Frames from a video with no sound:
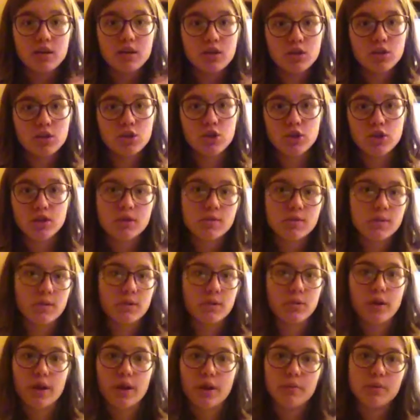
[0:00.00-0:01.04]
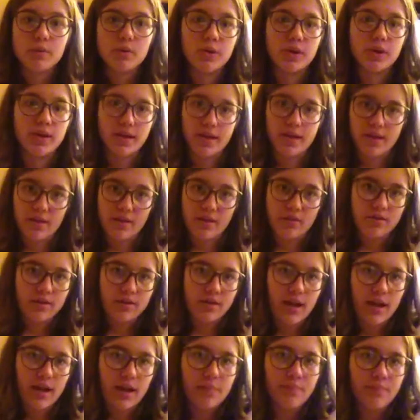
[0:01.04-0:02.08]
just switch what I'm doing to the other
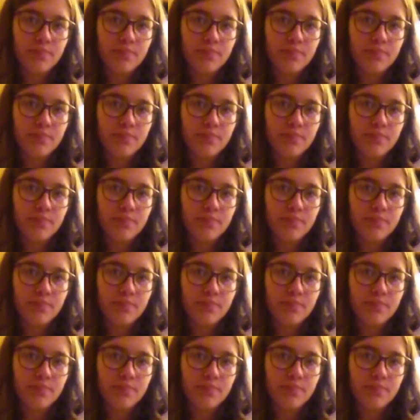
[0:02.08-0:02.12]
side.